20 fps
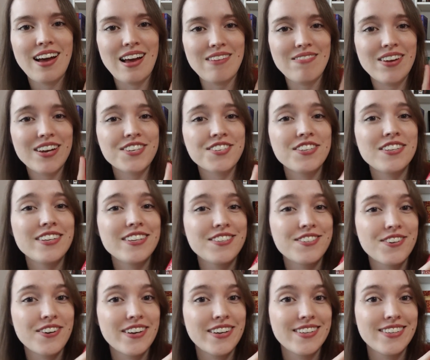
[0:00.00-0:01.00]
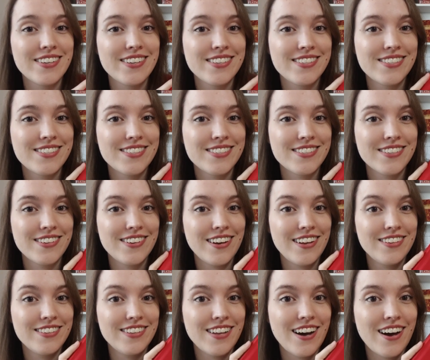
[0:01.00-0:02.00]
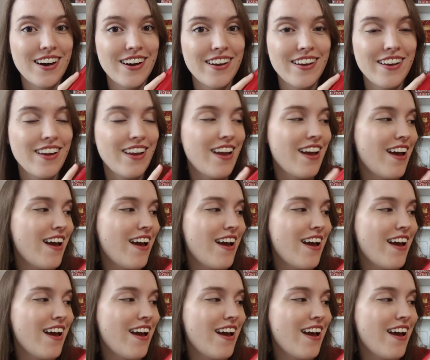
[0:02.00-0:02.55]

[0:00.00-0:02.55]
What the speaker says: I'm actually enjoying this a lot.